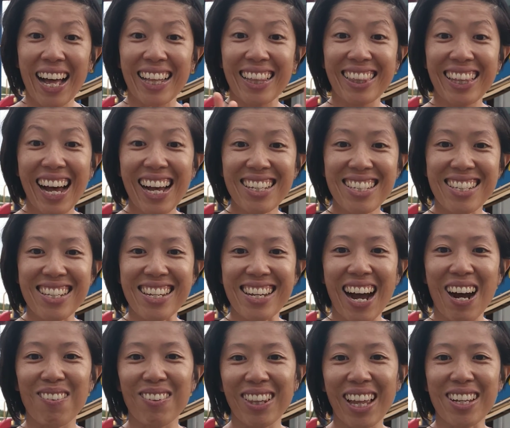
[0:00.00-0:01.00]
Lastly,
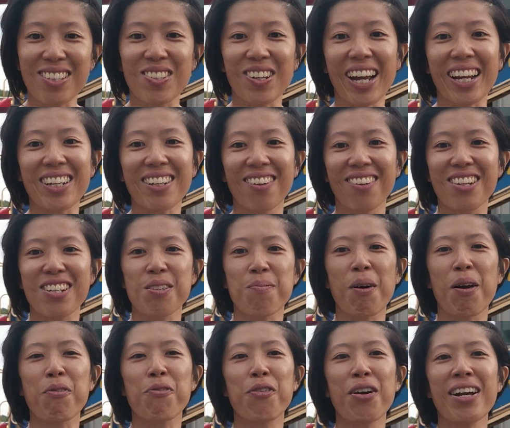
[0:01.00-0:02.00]
I would like to acknowledge
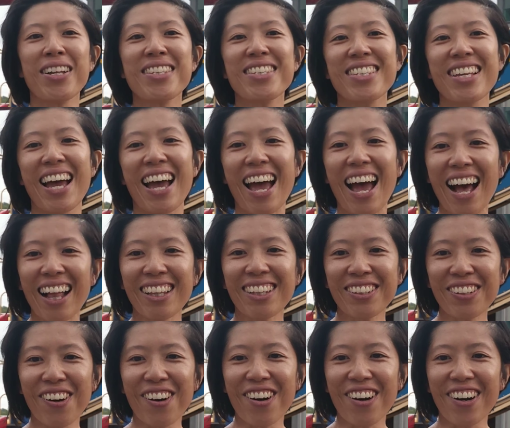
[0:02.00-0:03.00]
my friends
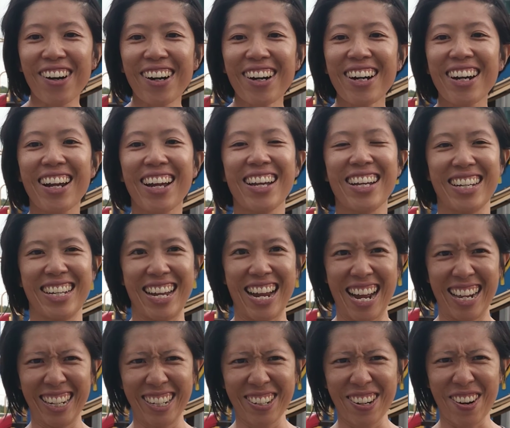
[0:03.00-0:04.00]
Eleanor,
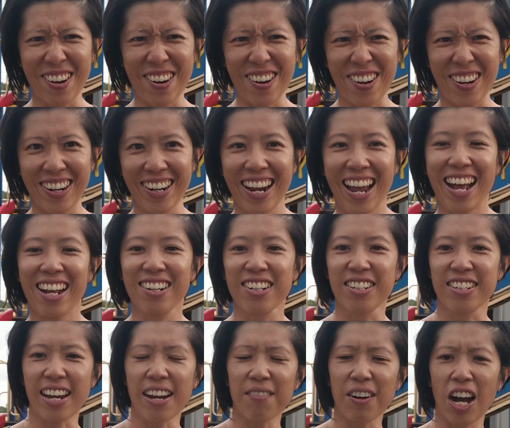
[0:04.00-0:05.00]
Eleanor,
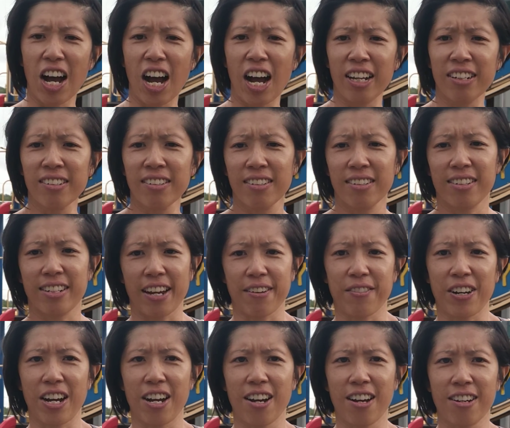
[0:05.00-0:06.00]
and Devon,
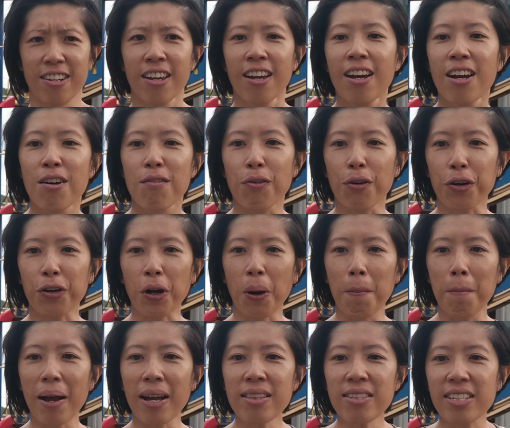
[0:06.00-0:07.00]
Devon, for
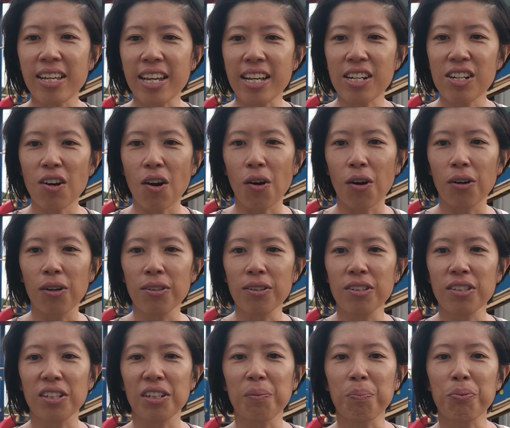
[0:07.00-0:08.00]
commenting
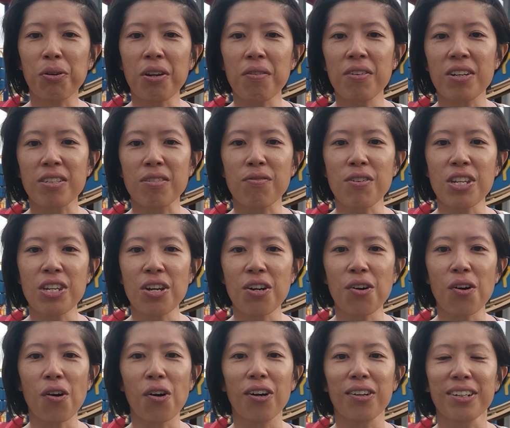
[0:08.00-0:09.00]
on the previous
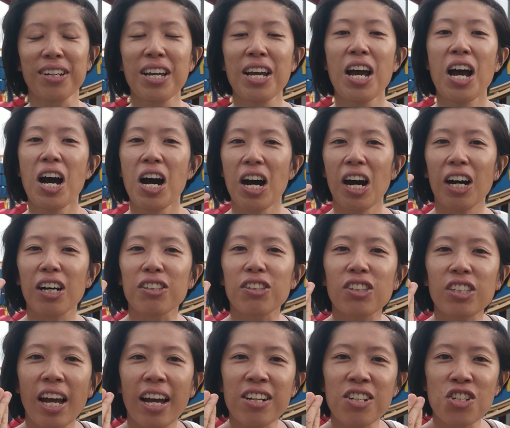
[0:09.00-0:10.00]
video on
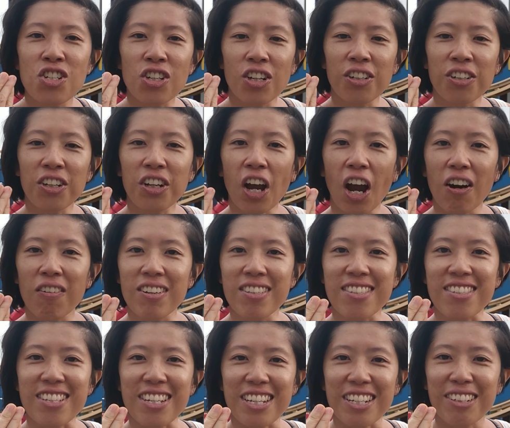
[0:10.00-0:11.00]
attention
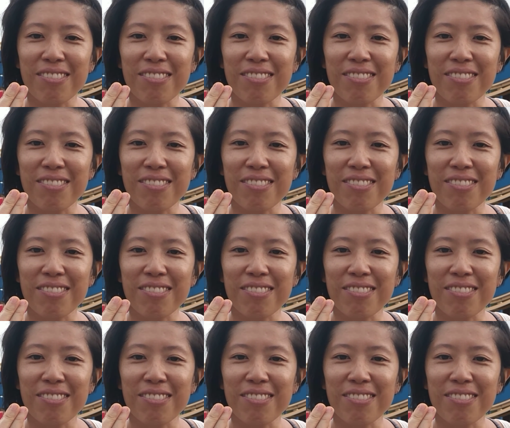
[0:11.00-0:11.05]
currency.